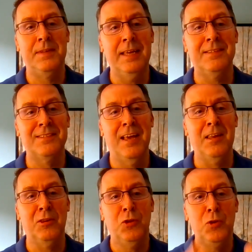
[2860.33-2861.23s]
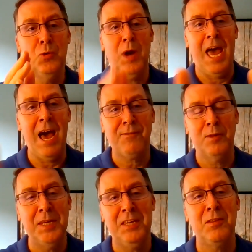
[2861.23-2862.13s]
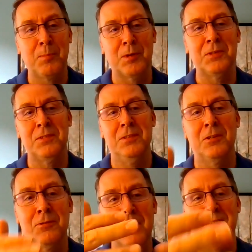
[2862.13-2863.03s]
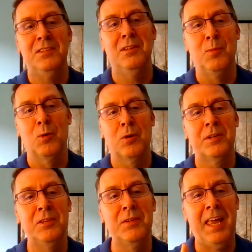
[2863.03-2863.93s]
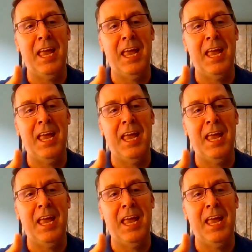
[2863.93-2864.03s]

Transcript: states that you have to be the person addressing the board and you